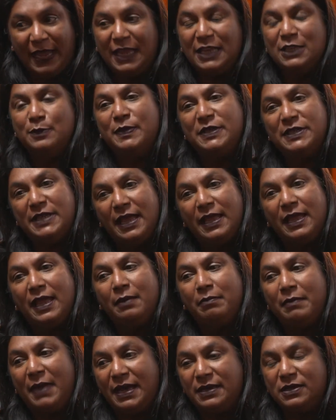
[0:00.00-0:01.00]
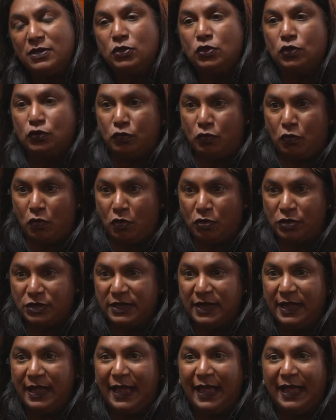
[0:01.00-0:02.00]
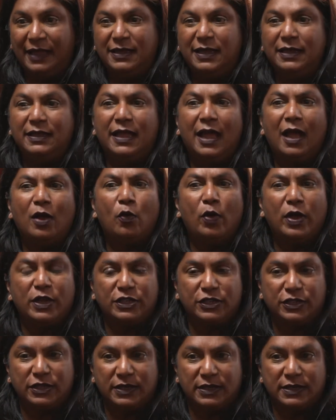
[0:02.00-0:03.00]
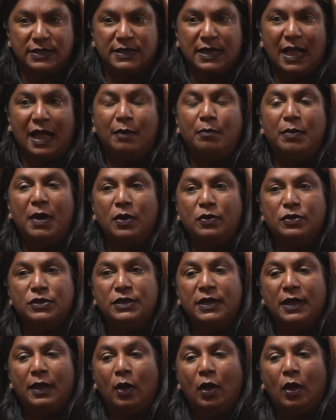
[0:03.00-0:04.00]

is be taking matters to court, and then there are questions about